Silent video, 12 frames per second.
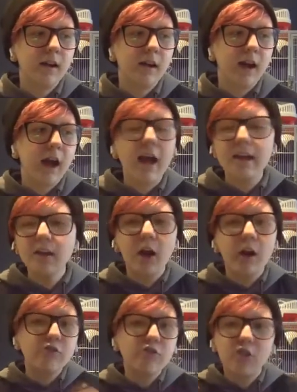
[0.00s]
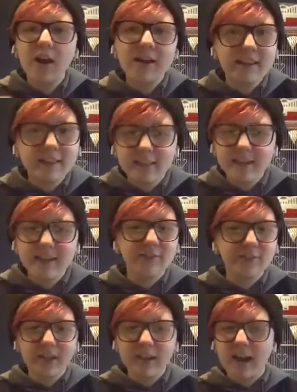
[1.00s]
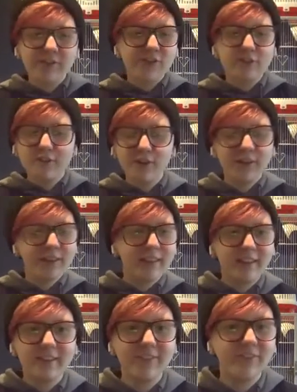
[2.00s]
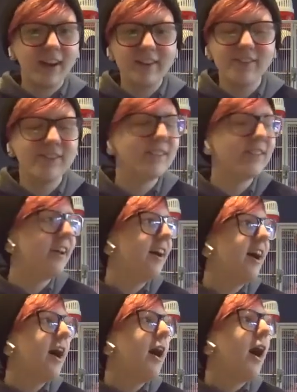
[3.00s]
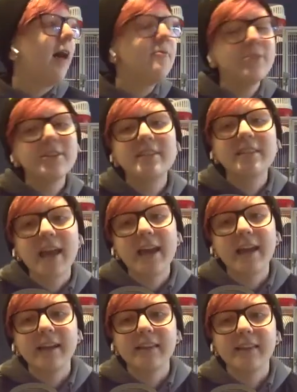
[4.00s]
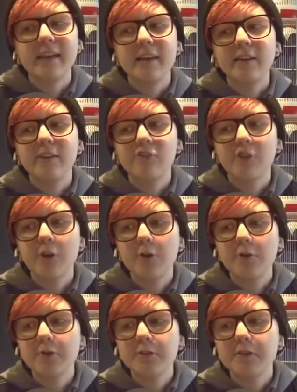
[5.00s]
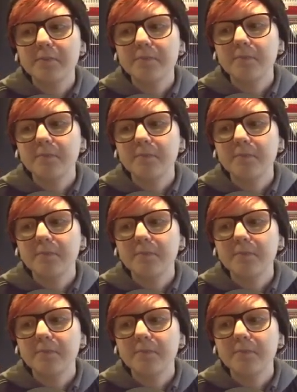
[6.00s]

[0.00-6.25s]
I know, I was trying to think of like I just couldn't think of I'm just saying like shows